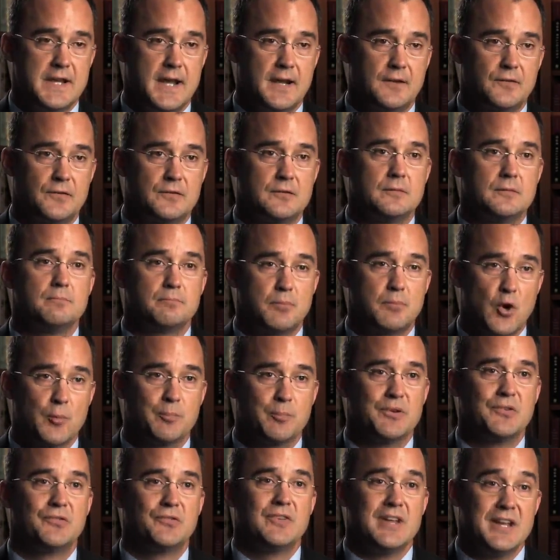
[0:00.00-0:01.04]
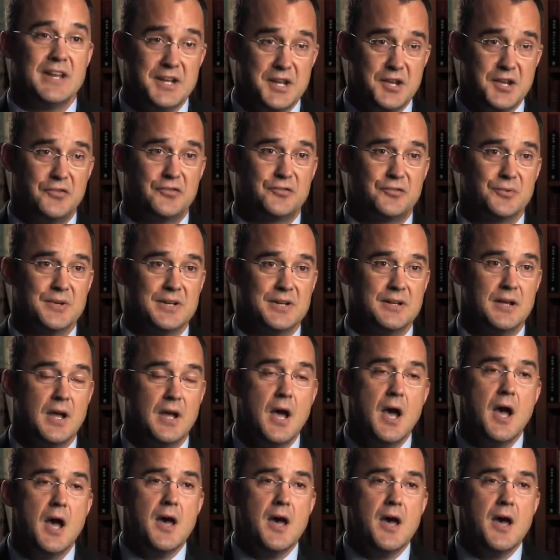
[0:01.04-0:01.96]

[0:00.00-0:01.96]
text, purpose, and history,